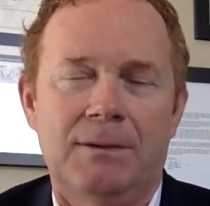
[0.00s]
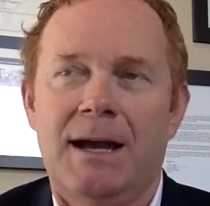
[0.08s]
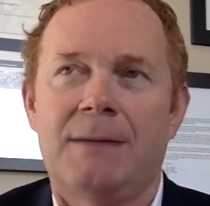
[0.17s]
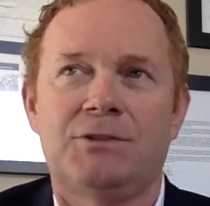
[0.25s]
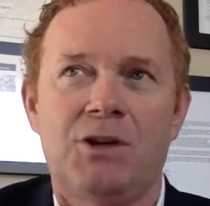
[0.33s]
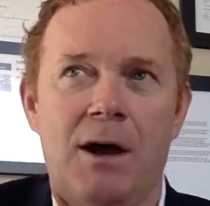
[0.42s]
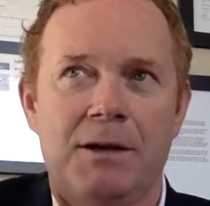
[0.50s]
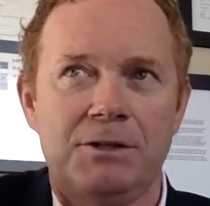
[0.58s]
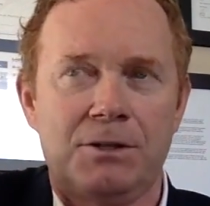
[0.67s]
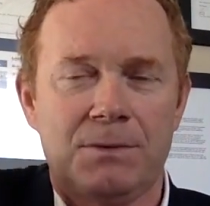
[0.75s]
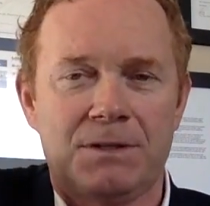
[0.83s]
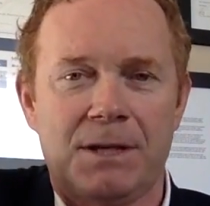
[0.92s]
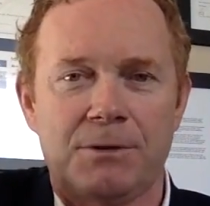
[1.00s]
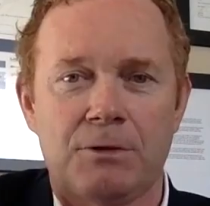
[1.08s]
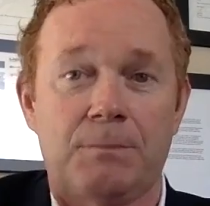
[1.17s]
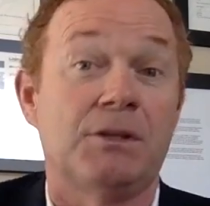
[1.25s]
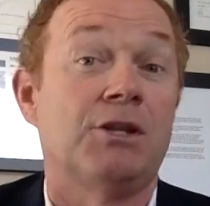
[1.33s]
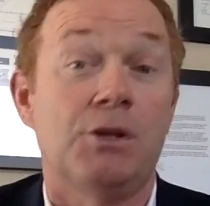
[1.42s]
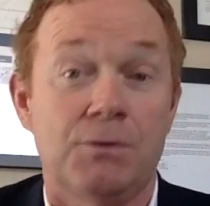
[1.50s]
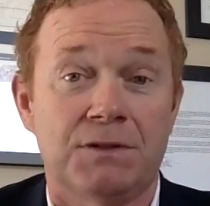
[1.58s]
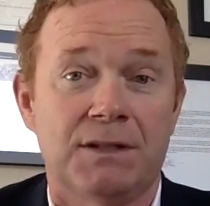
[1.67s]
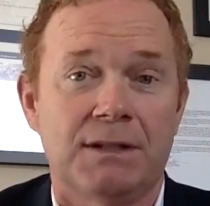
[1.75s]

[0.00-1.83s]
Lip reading: I'm talking to a sales rep in Houston.